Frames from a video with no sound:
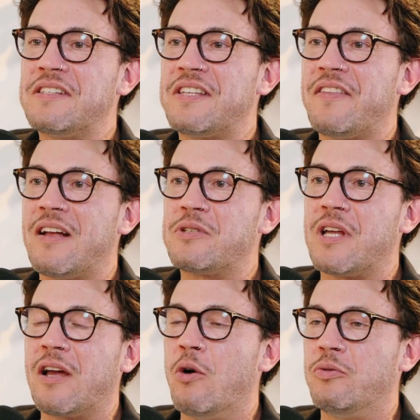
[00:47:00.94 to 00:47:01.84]
said that I
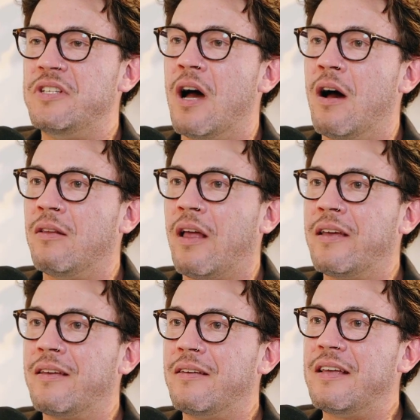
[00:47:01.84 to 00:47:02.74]
was like, oh, duh,
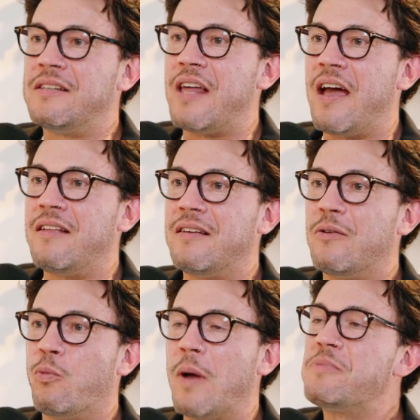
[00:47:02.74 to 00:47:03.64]
like, is that
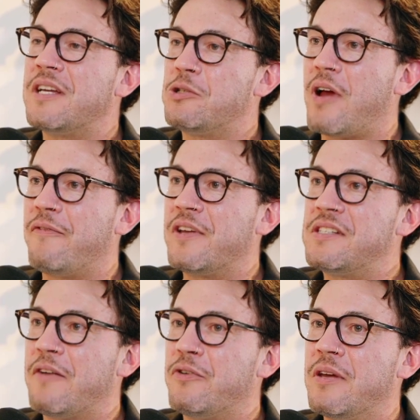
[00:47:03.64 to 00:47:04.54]
website traffic
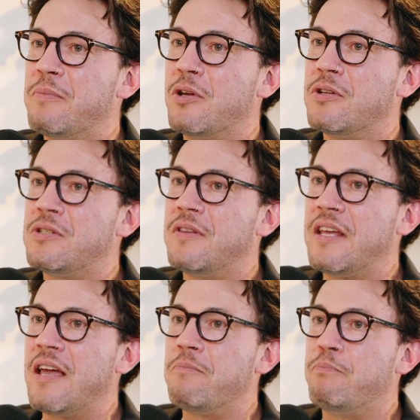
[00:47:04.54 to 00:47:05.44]
is everything, because
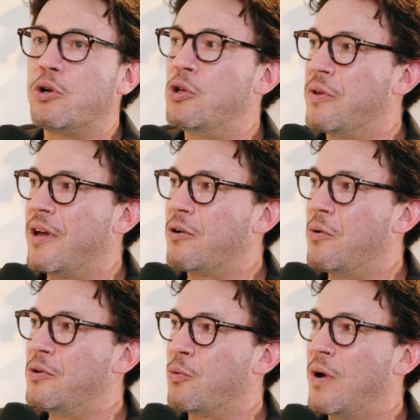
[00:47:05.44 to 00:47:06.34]
they can't book you without
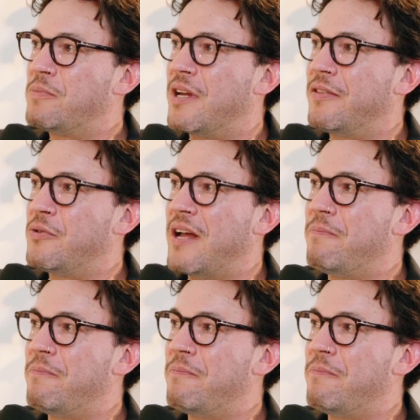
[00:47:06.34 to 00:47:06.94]
going to your website. They're not